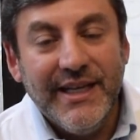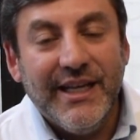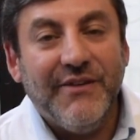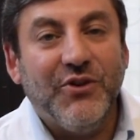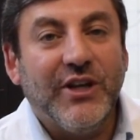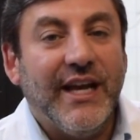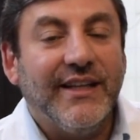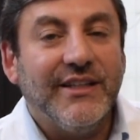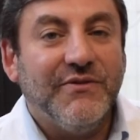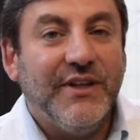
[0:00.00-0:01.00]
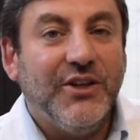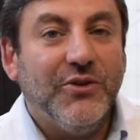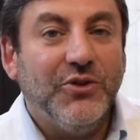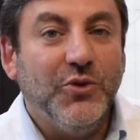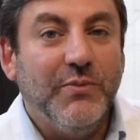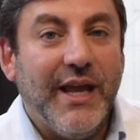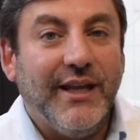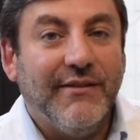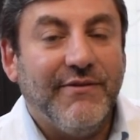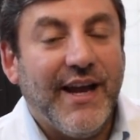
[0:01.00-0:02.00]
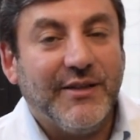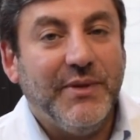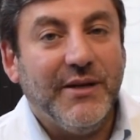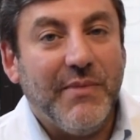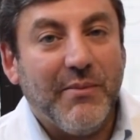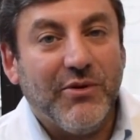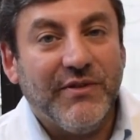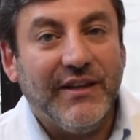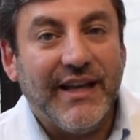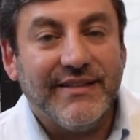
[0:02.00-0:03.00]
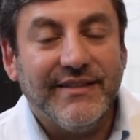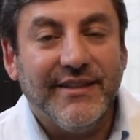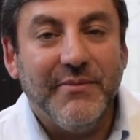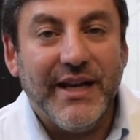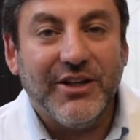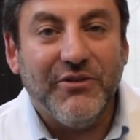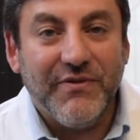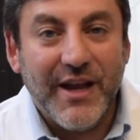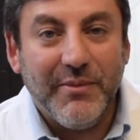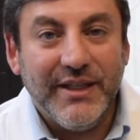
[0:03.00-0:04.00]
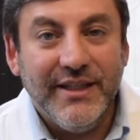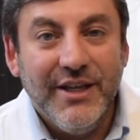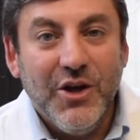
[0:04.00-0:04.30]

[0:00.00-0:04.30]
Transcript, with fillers: If you're getting this video, you may in fact be a member of the Lexington Medical Family